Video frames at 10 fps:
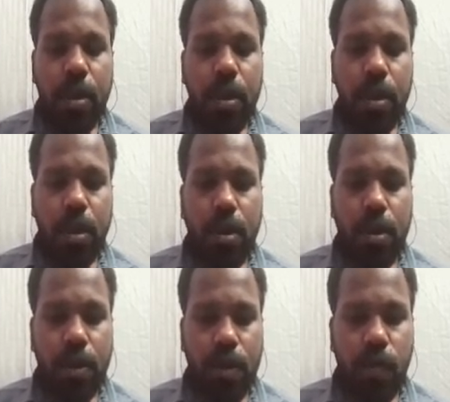
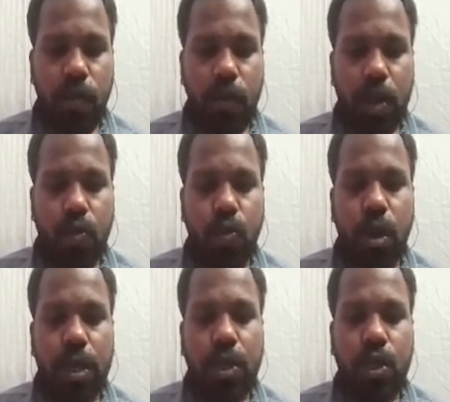uh for
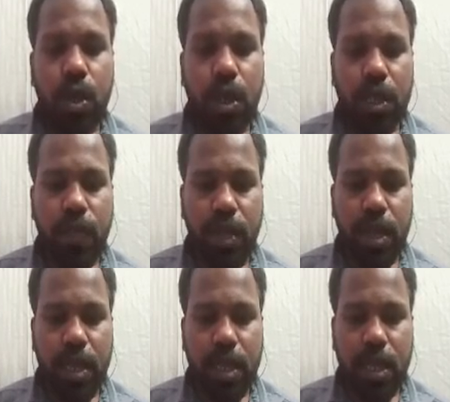what the solution for
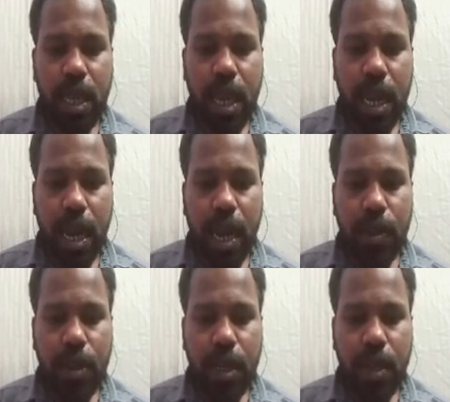this. I
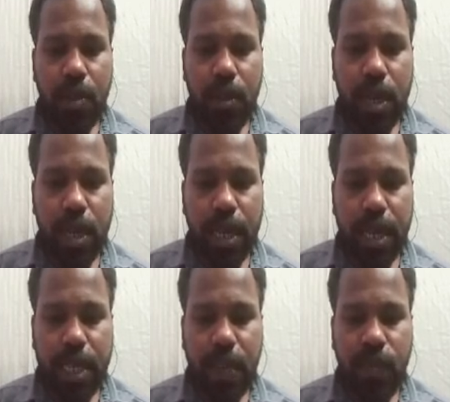have to give here
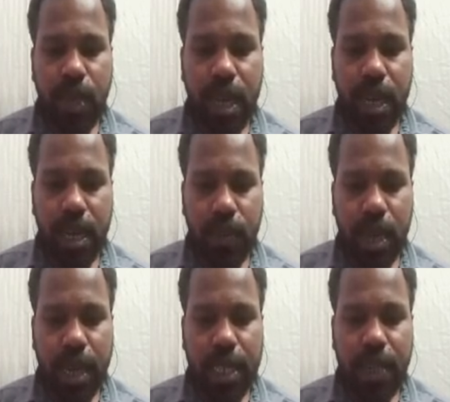x and
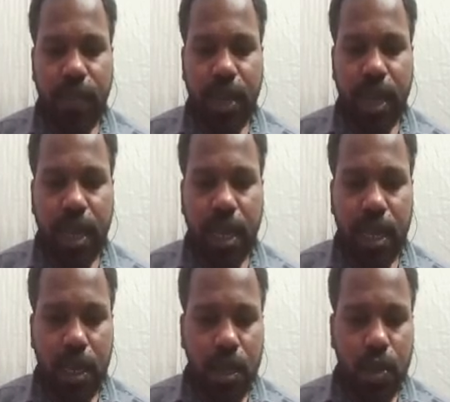y.
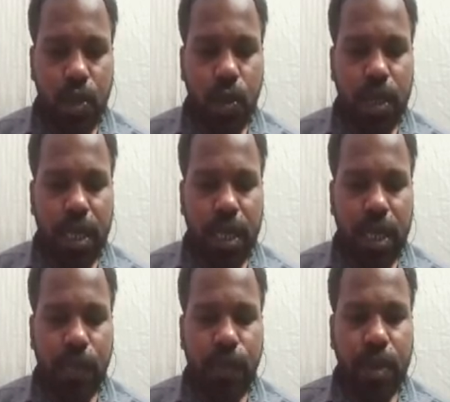So these
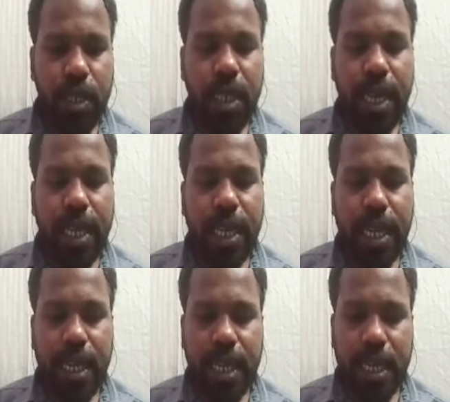are the features, and
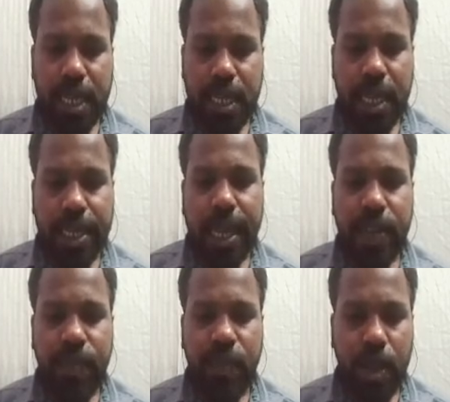then it is the
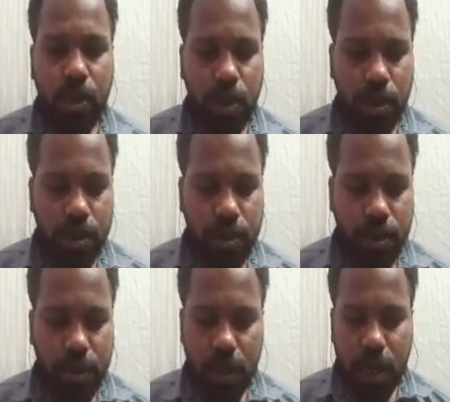target value
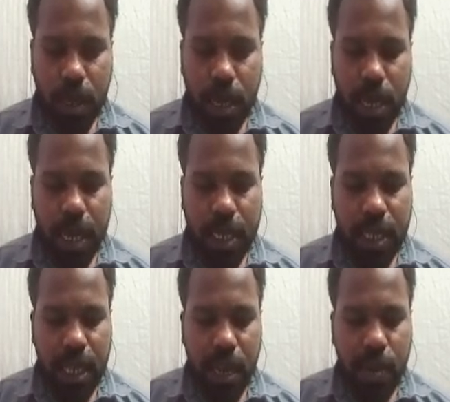
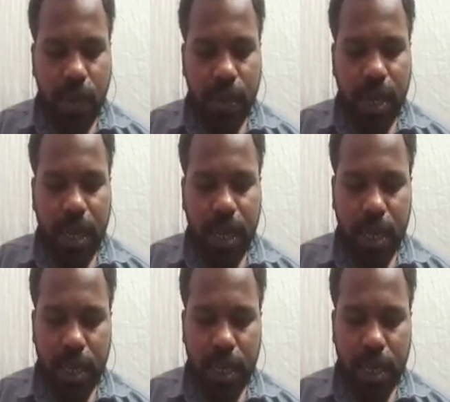x comma y.